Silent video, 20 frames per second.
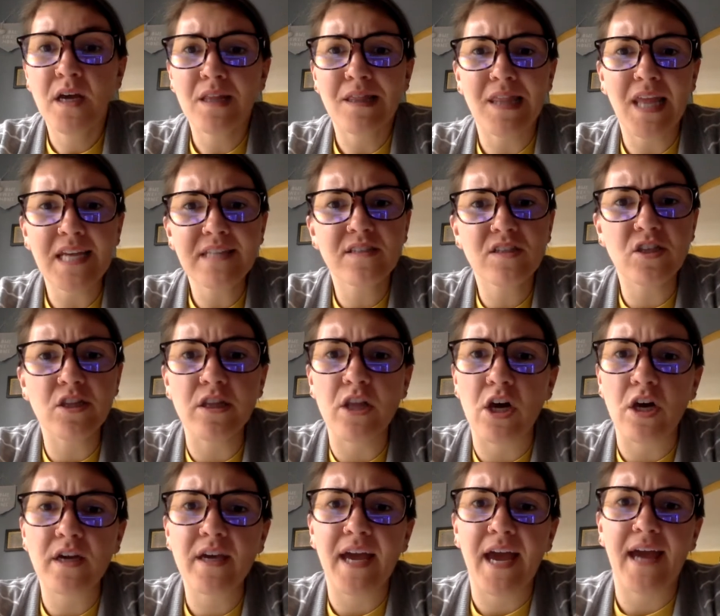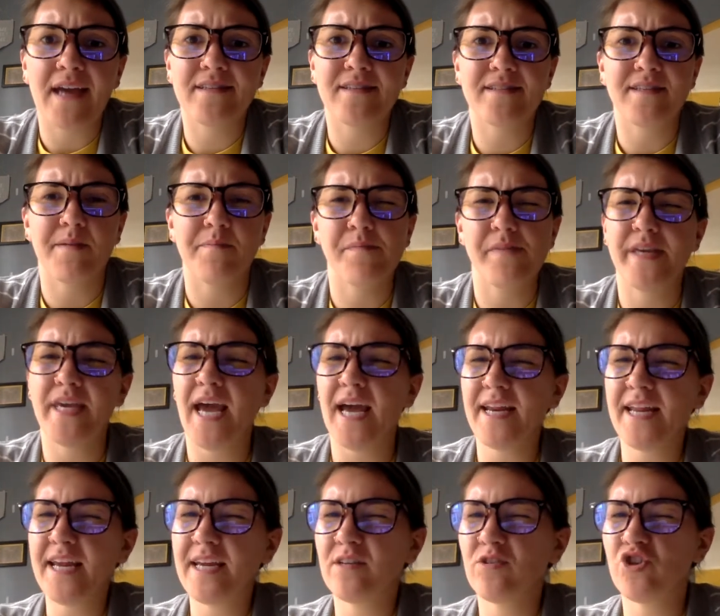Let's look at some
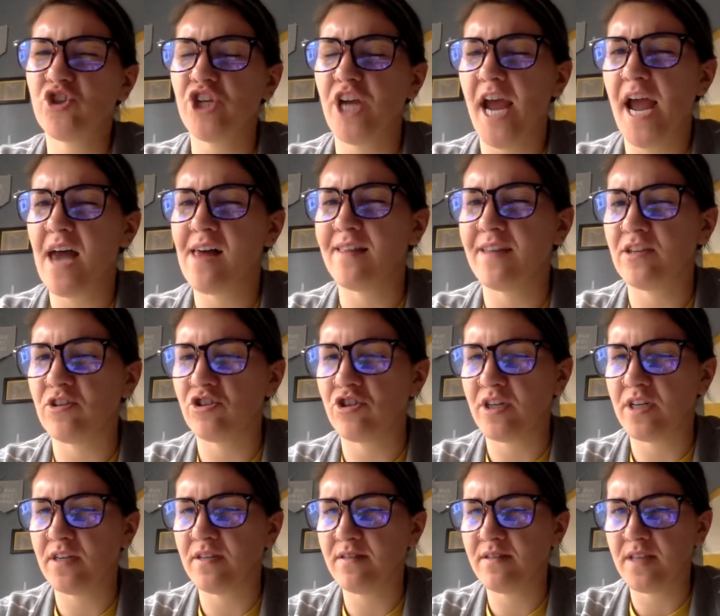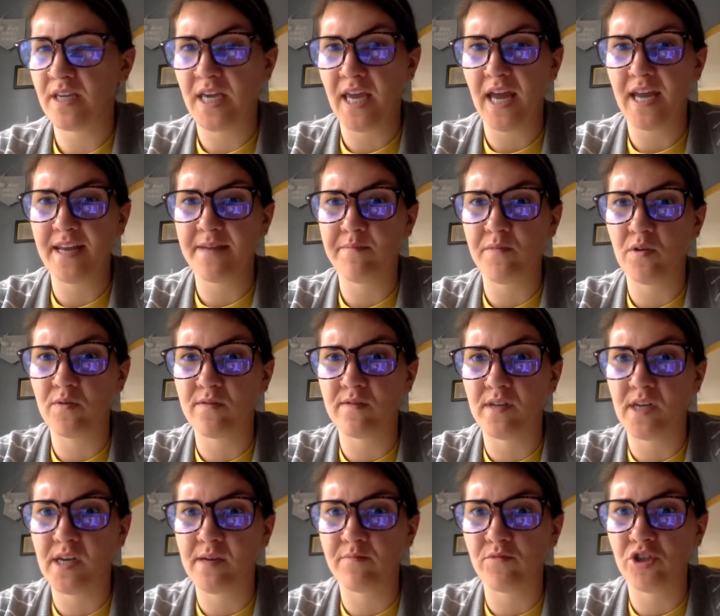Getty challenges, the Getty
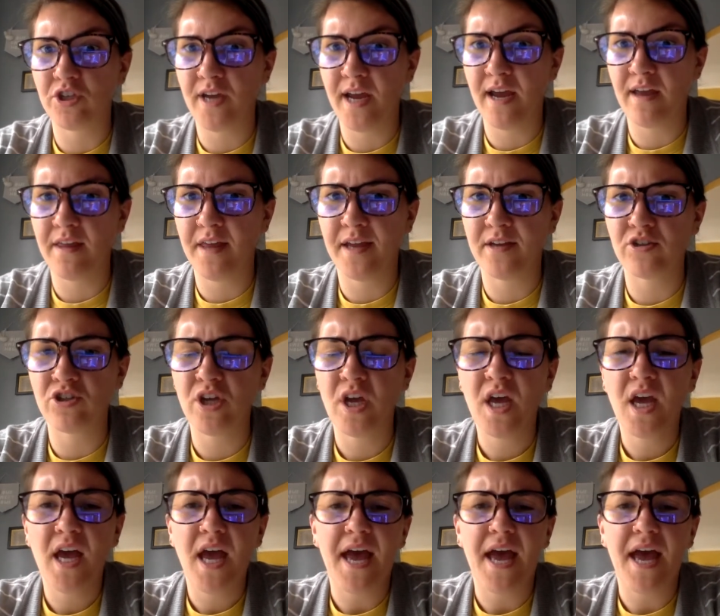Museum Challenge,